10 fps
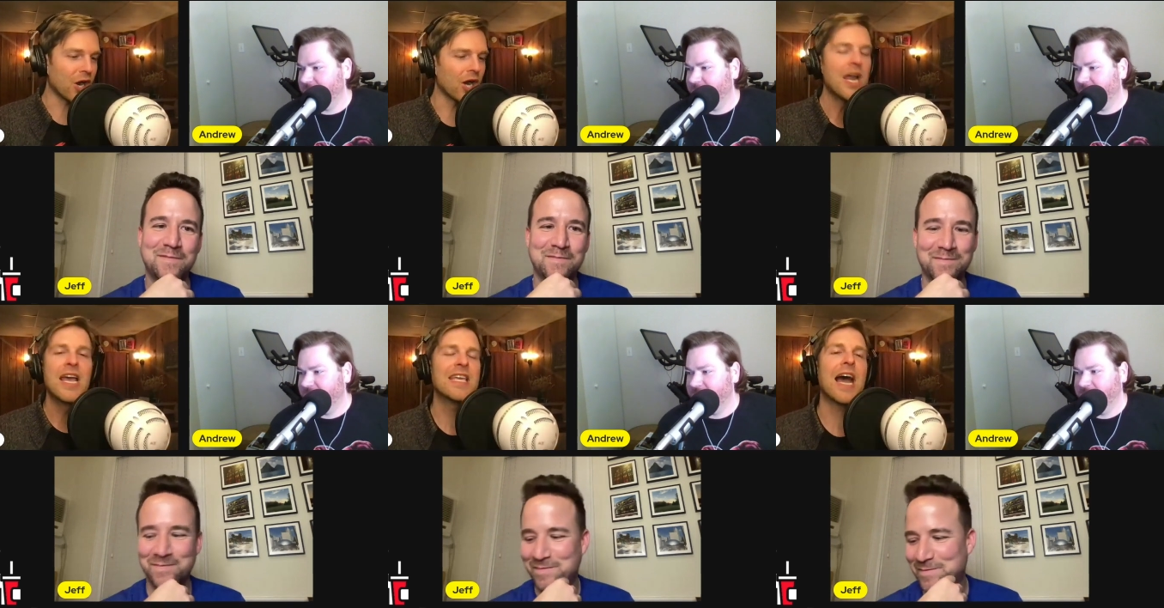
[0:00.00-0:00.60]

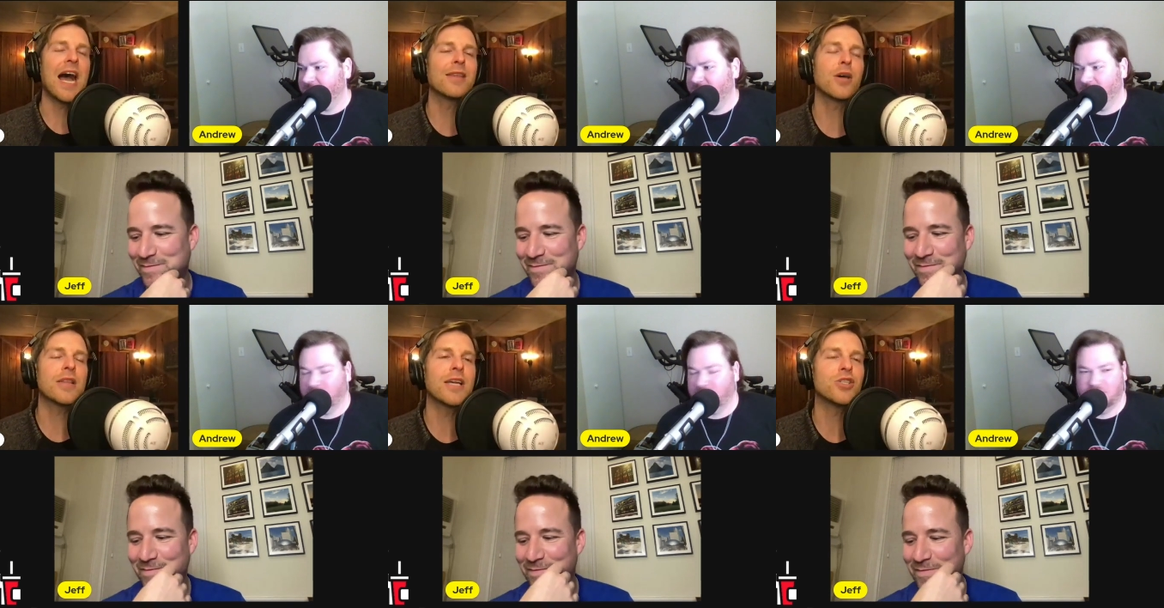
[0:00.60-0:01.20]
Speaker 1: Yeah, I thought
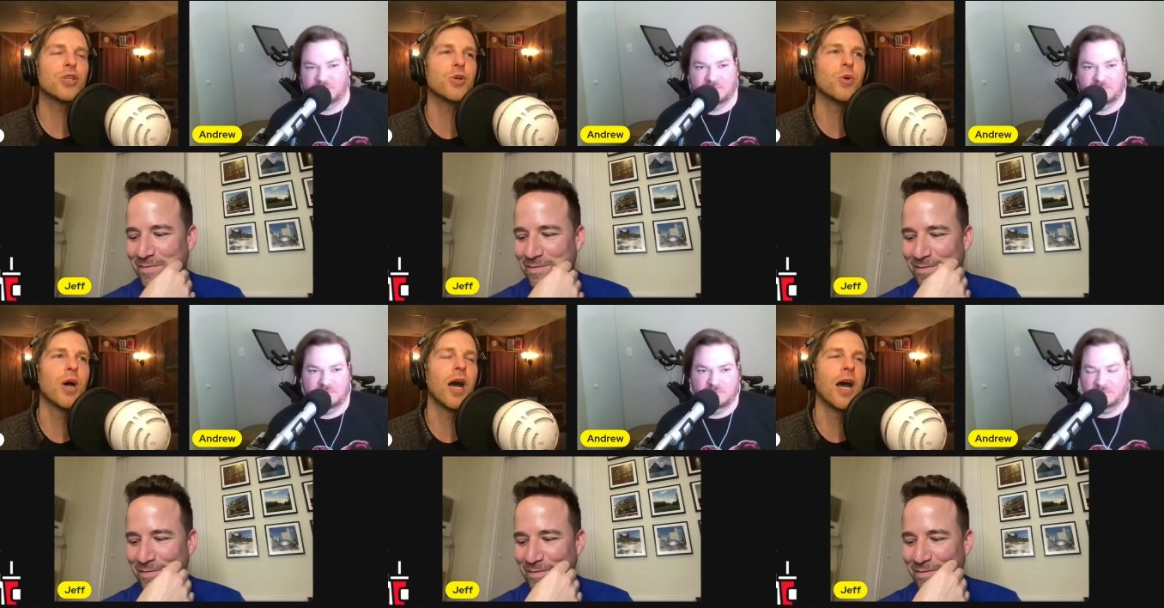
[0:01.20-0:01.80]
that too,
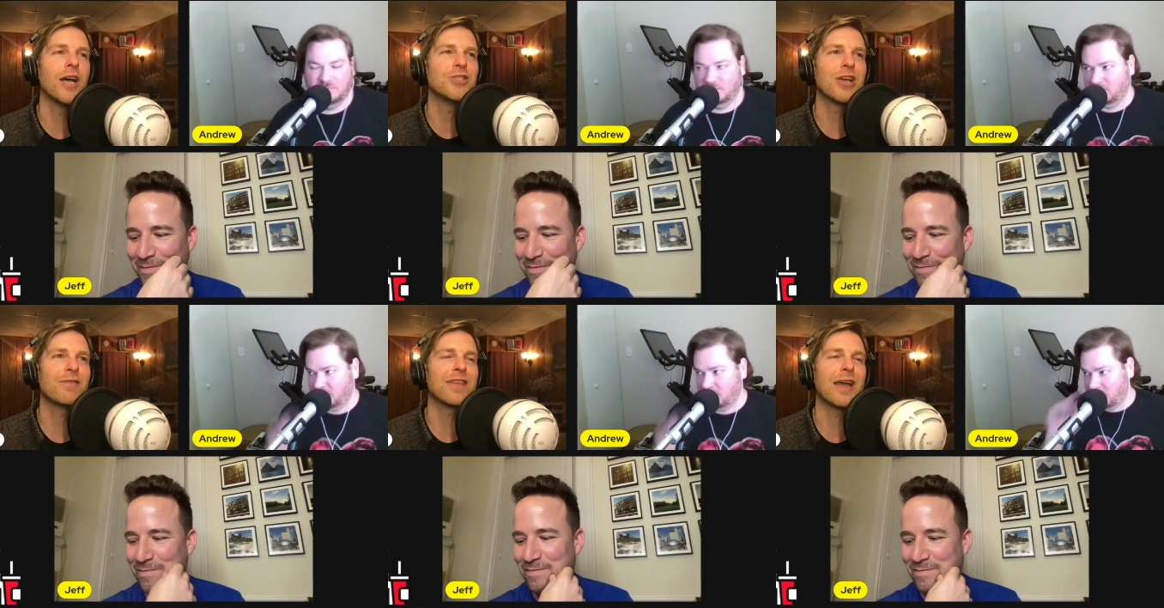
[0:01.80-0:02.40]
uh, Jeff.
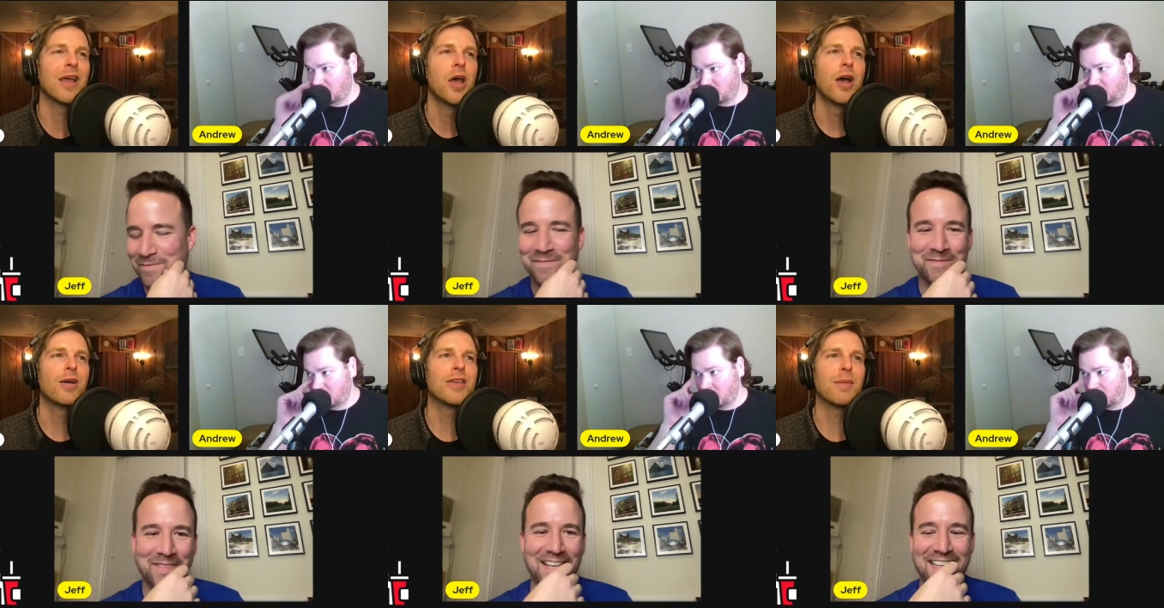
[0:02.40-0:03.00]
That yeah,